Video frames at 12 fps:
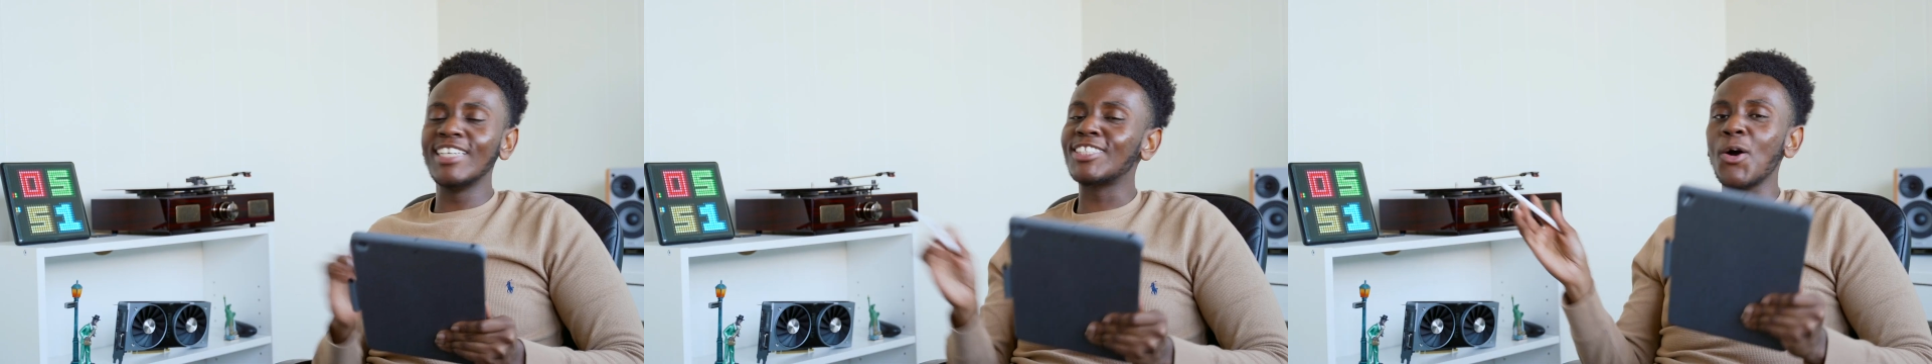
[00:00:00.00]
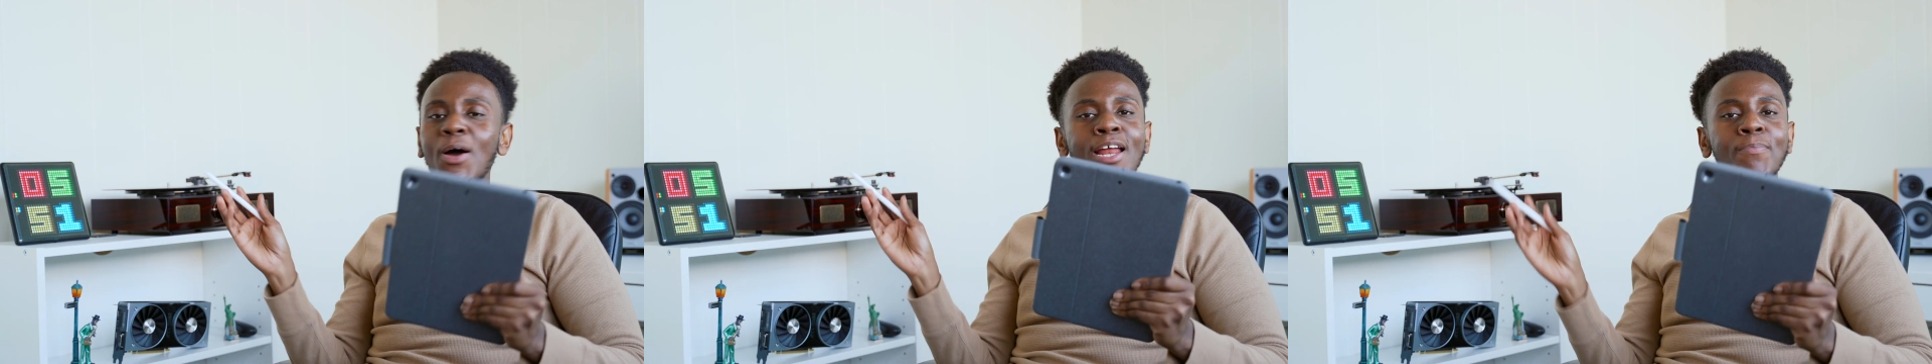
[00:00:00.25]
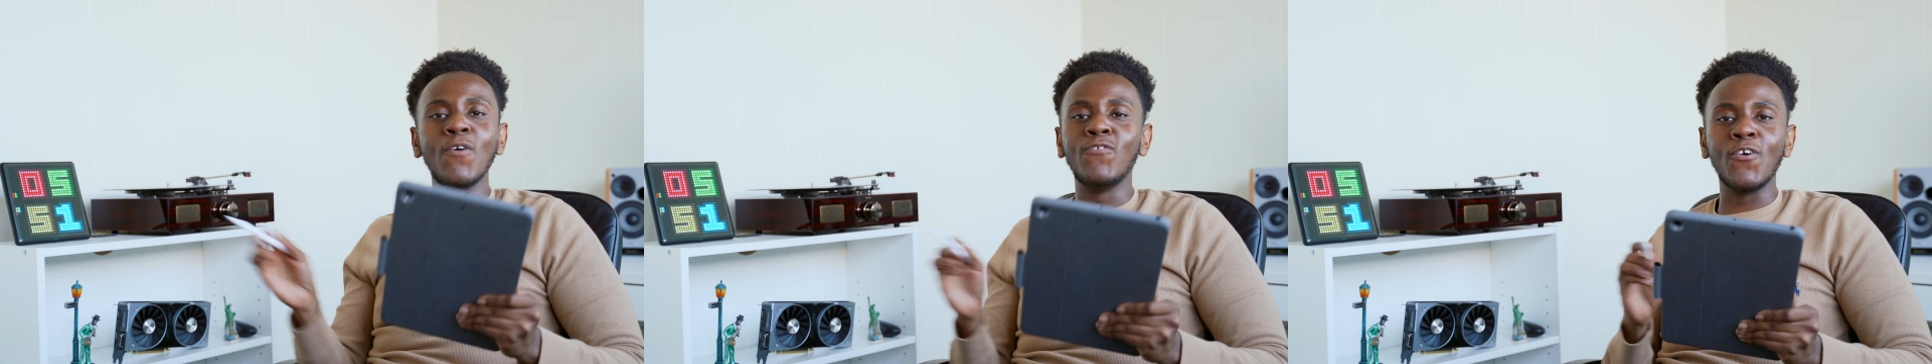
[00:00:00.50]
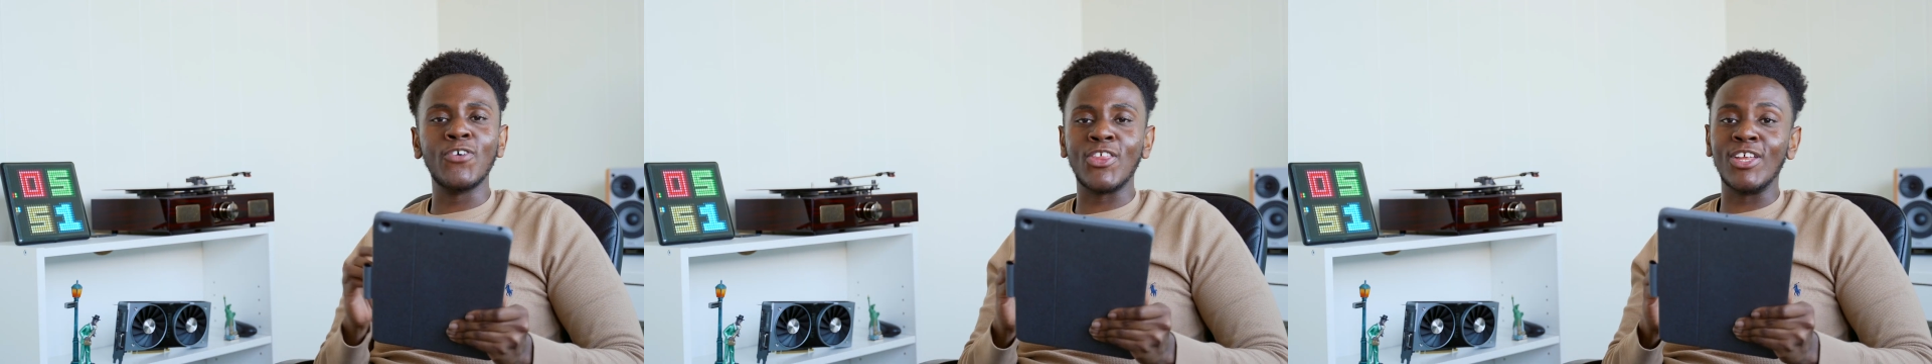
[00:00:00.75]
go ahead and move
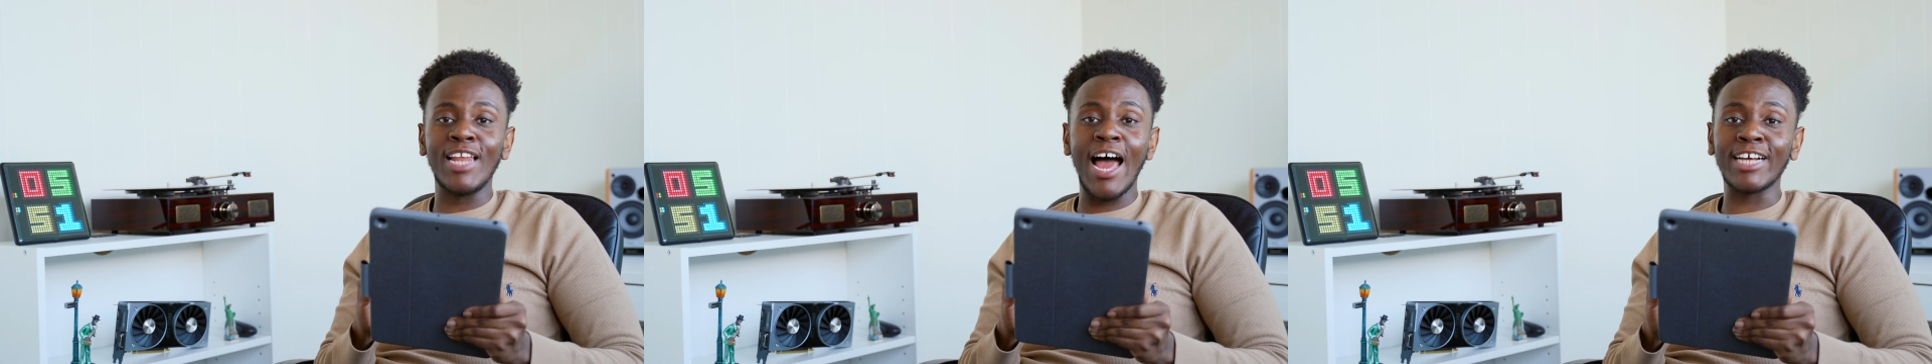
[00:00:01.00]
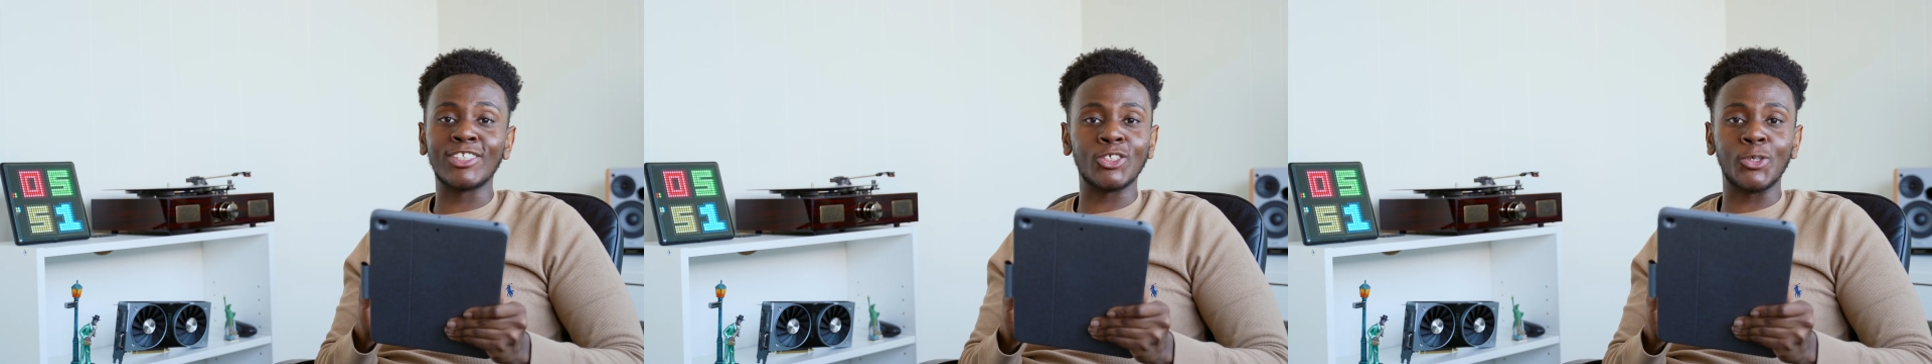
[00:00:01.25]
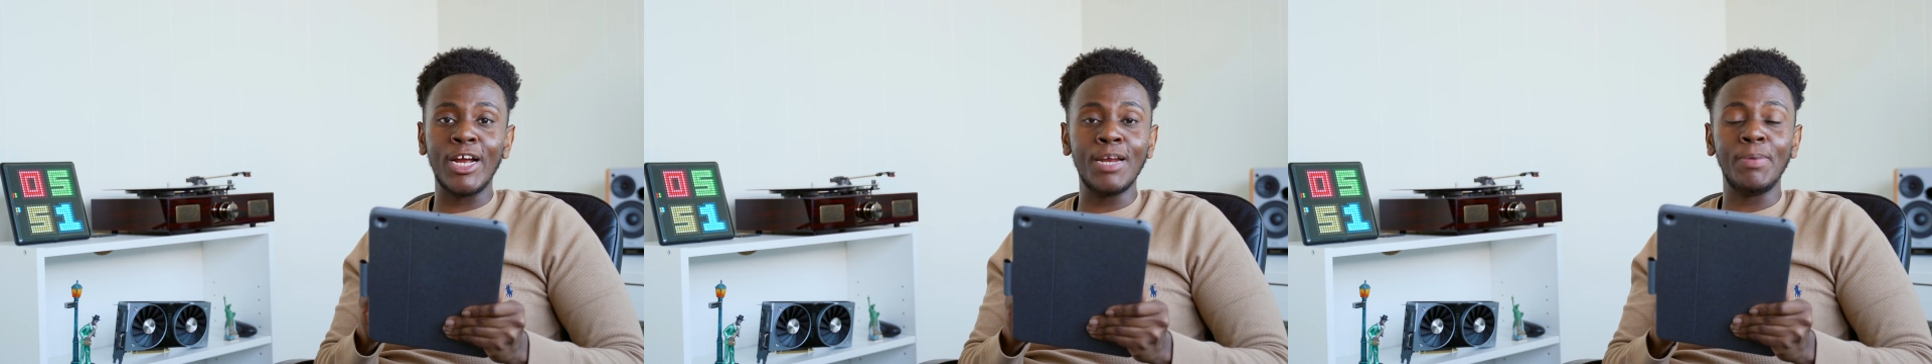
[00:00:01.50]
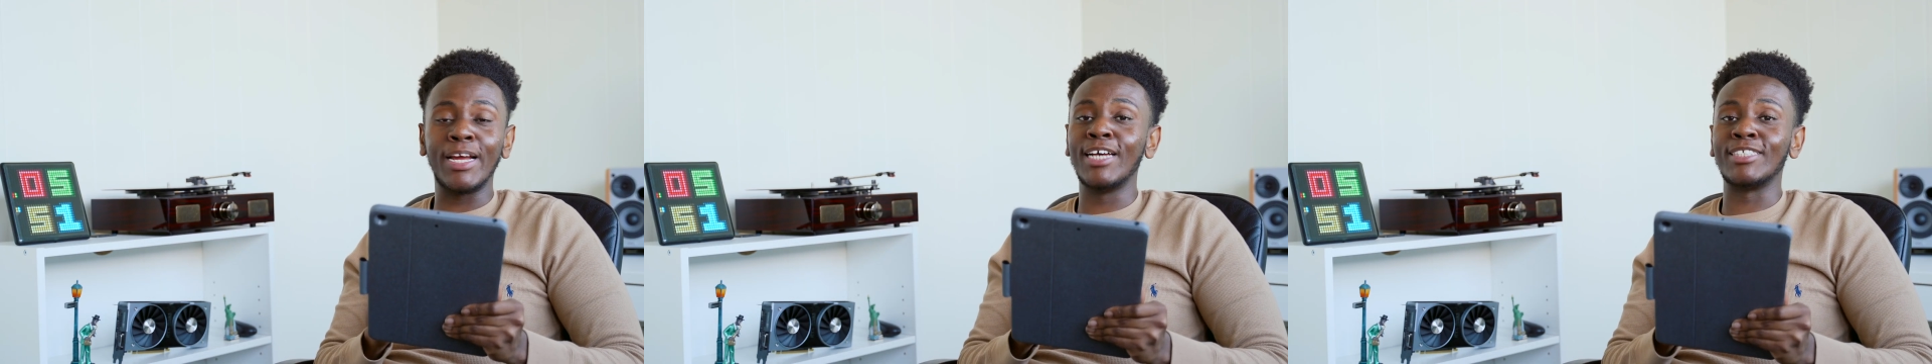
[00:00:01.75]
over to the last screen
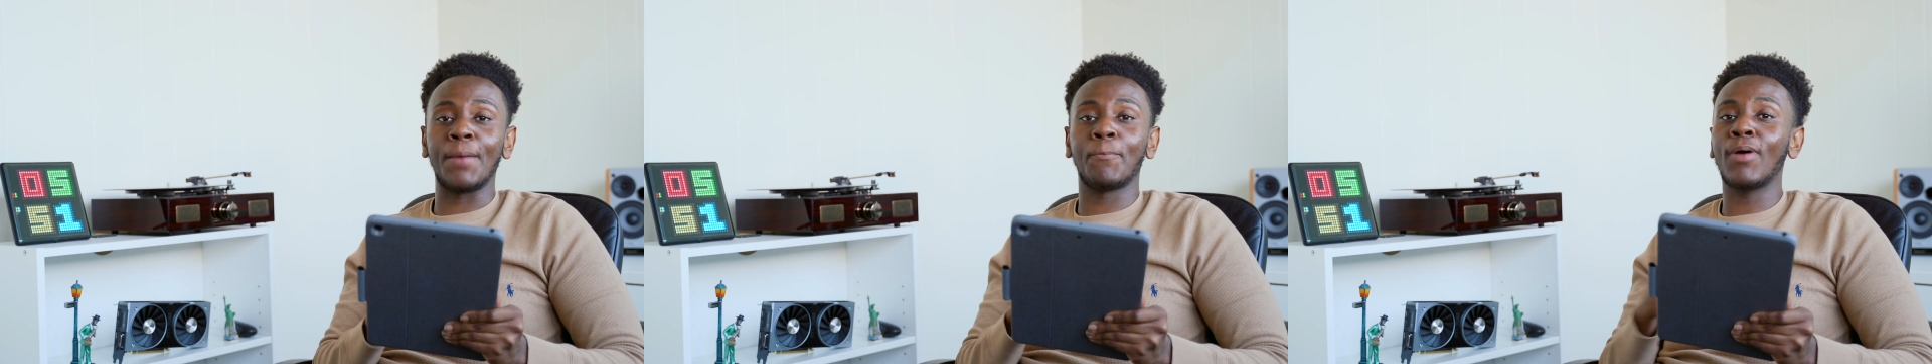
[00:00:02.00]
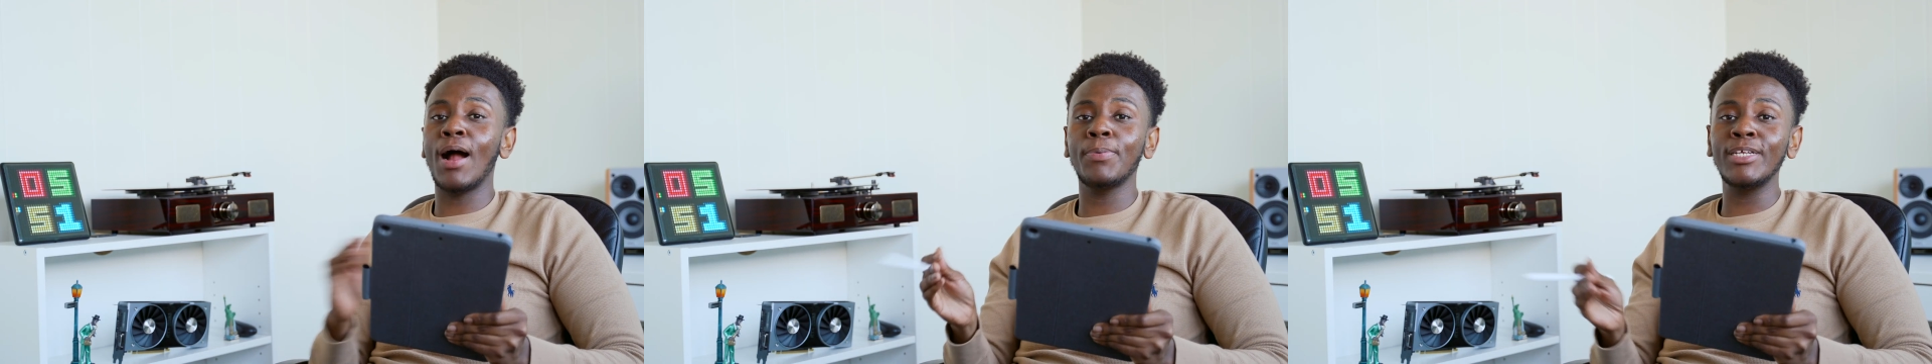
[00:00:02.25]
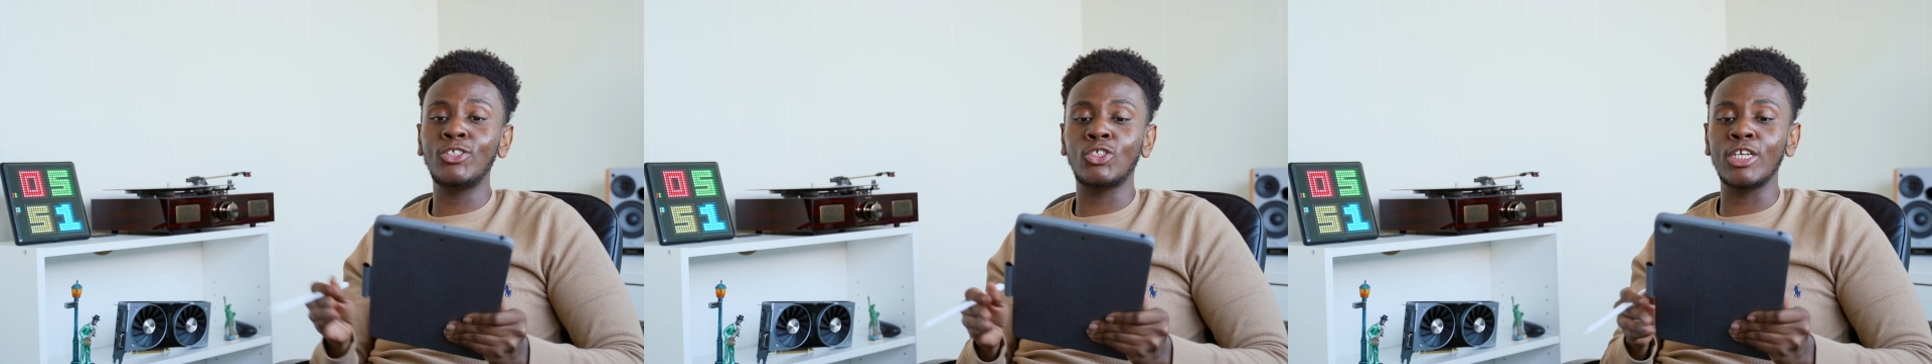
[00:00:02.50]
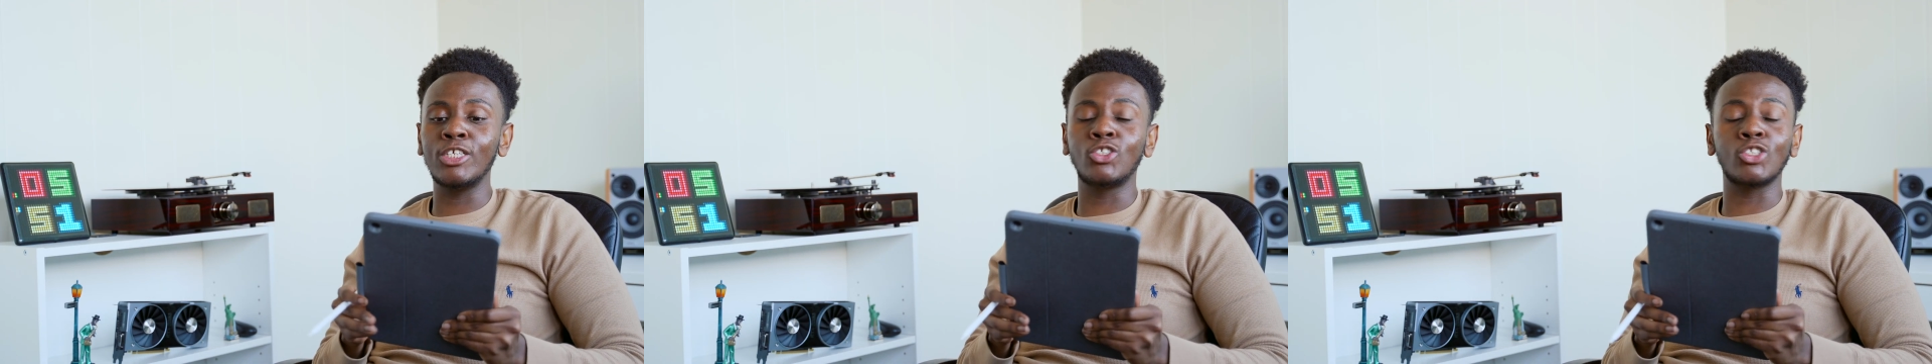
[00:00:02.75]
because I probably
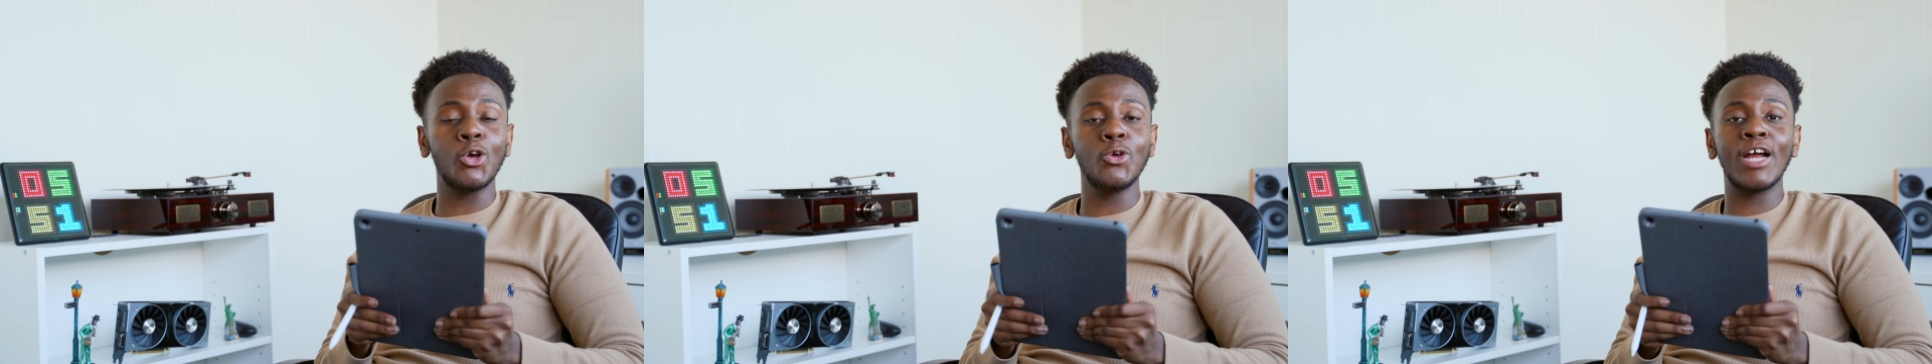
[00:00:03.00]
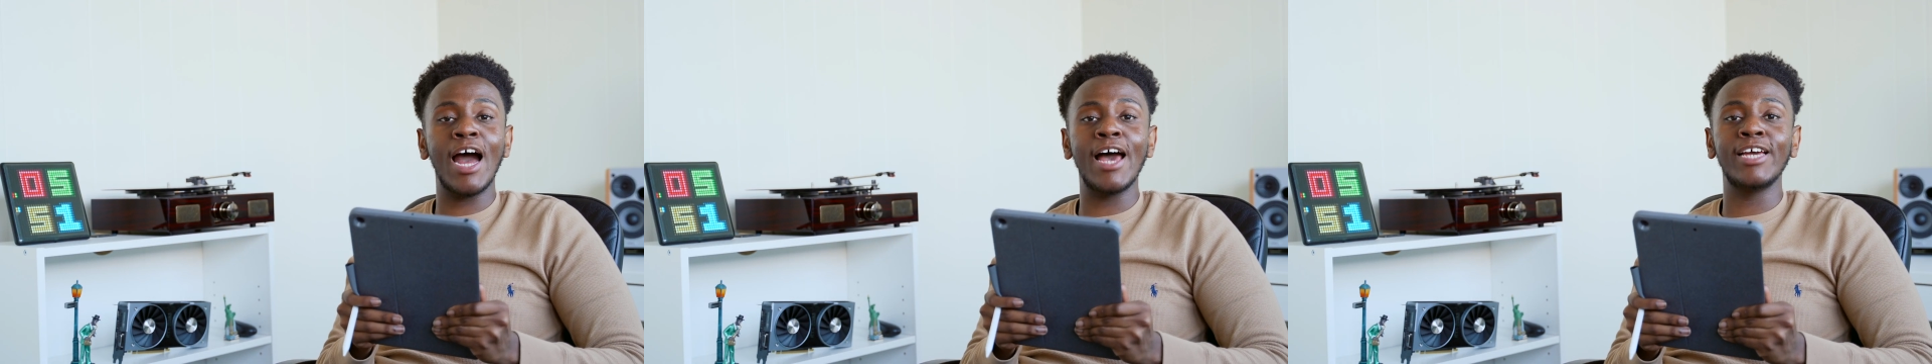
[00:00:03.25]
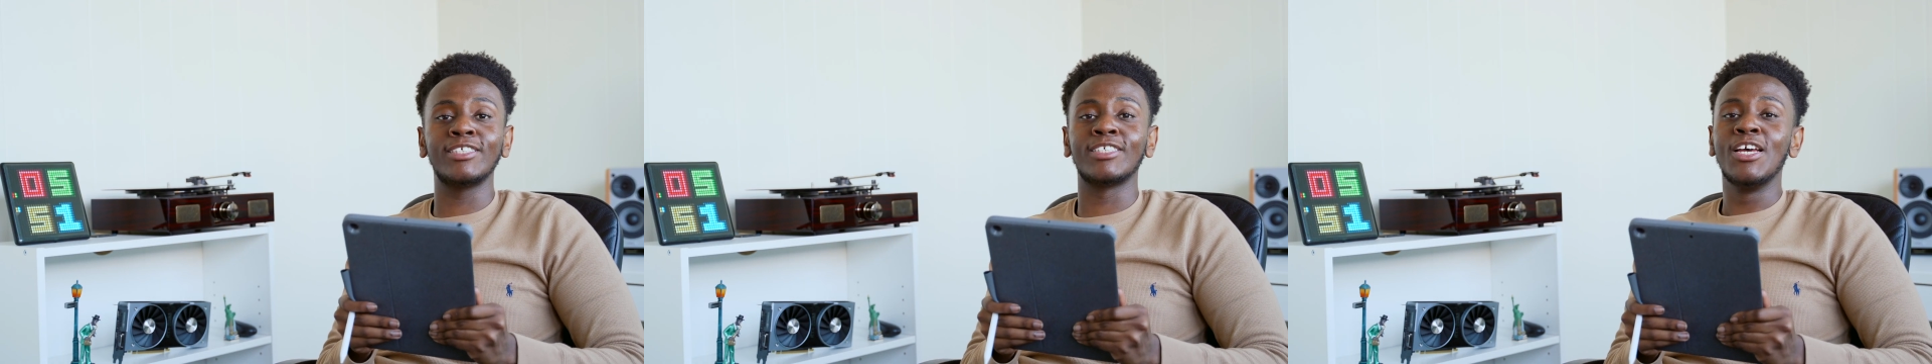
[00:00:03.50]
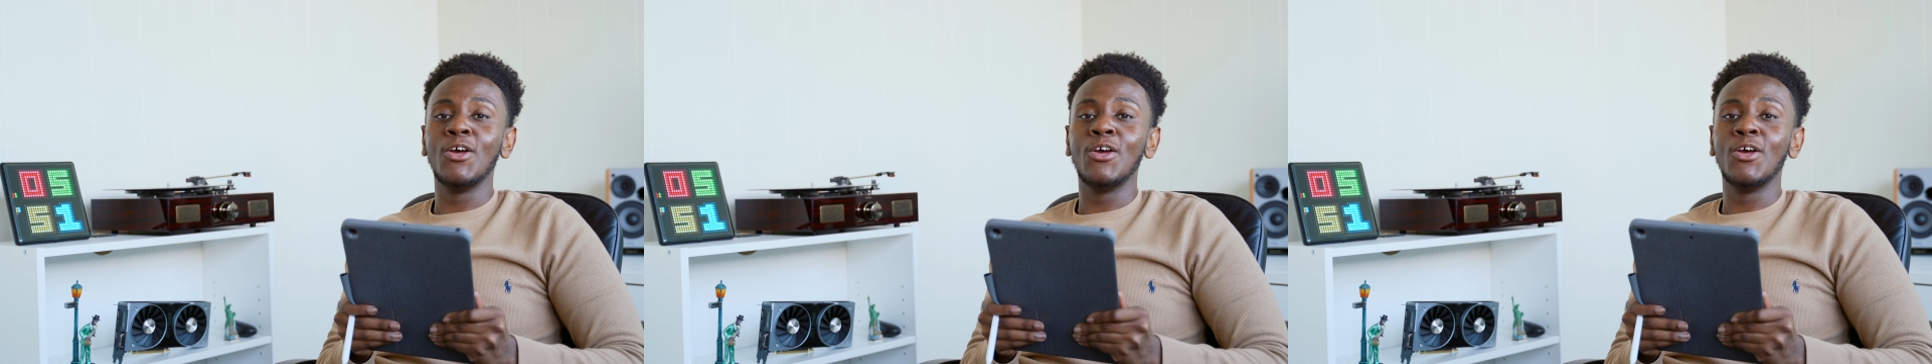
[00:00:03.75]
shouldn't show you guys